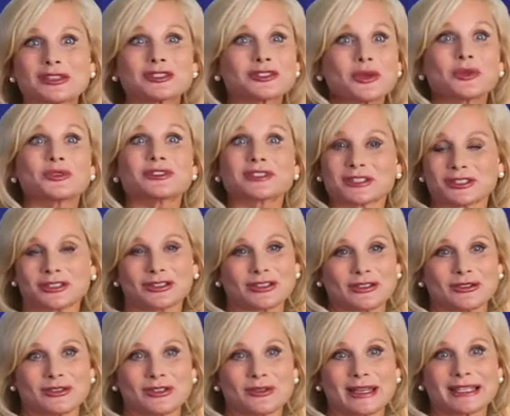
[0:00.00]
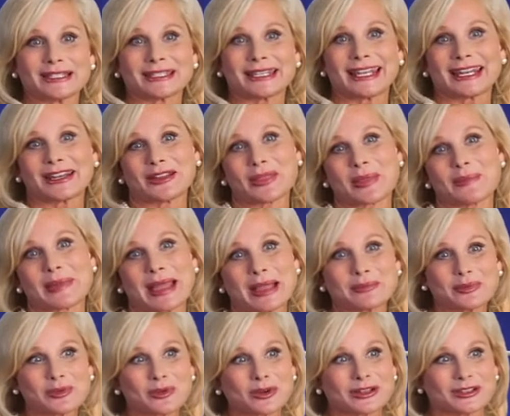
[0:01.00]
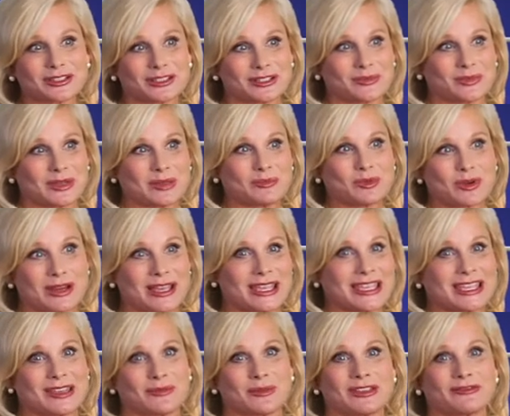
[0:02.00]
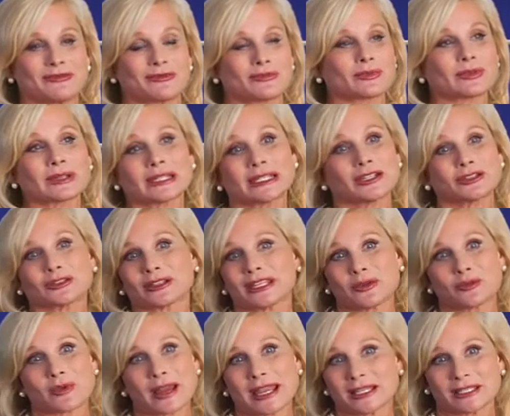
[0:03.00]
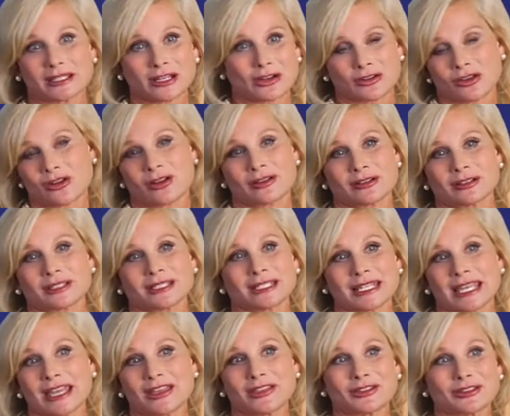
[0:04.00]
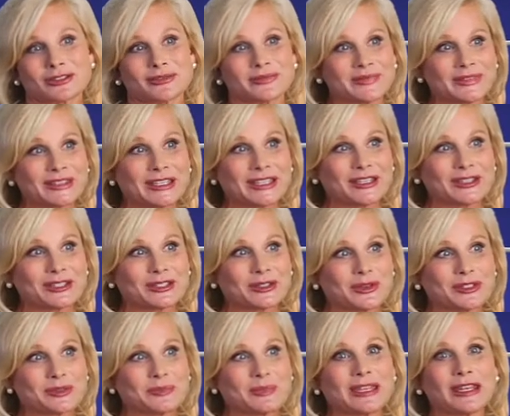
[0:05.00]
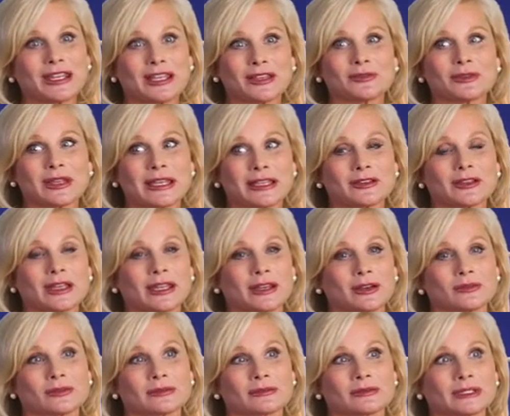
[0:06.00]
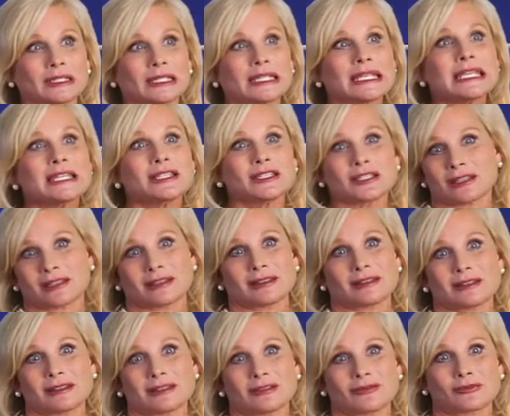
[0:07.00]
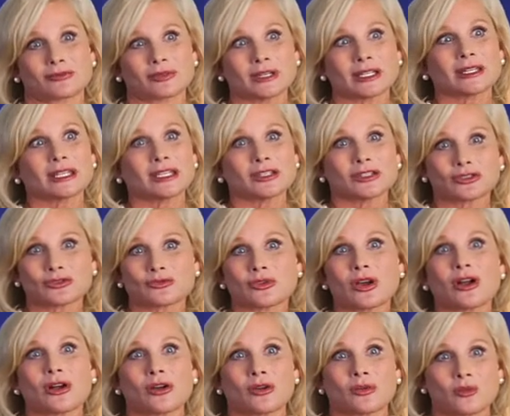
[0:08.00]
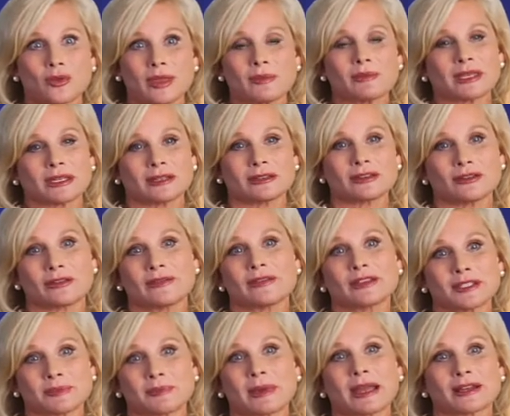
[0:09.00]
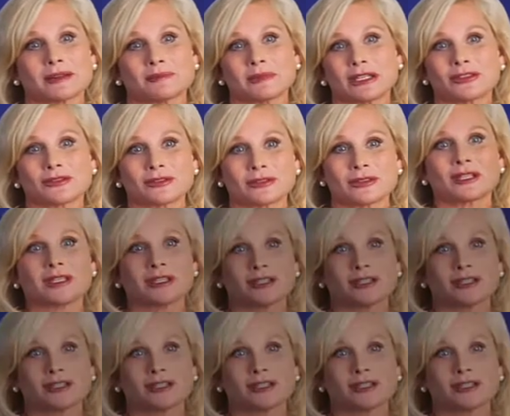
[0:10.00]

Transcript: soul sister, who I sit out on the back porch and we pray, and we've literally raised our daughters together. So it's been a, a, a legion of really strong women who have inspired me through the